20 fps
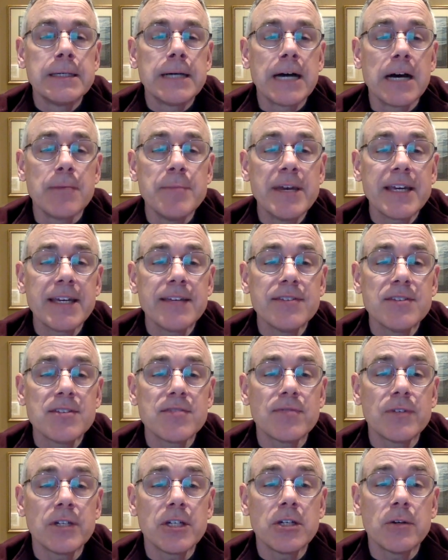I'm making this
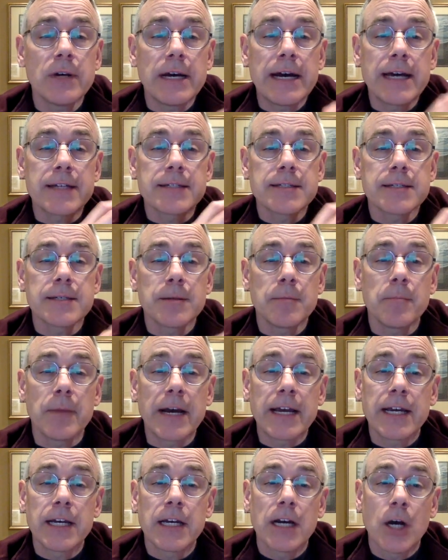video at
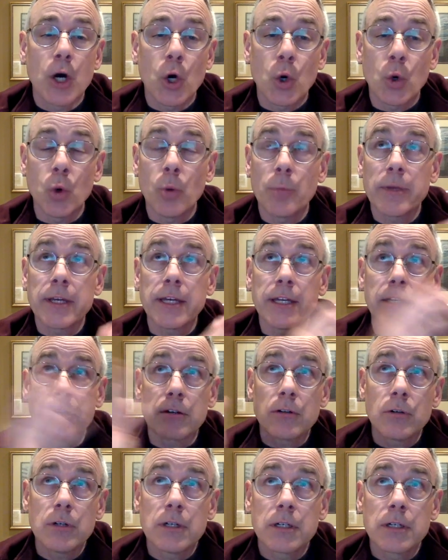my home
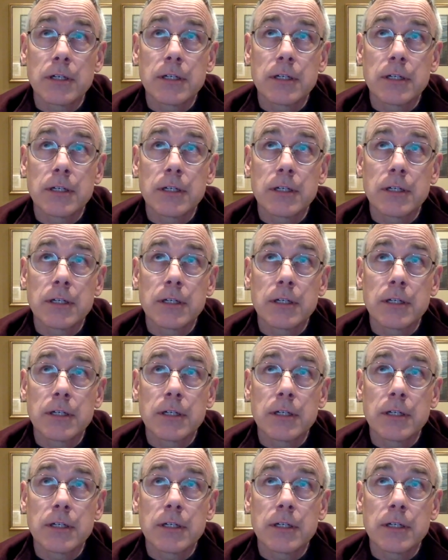here.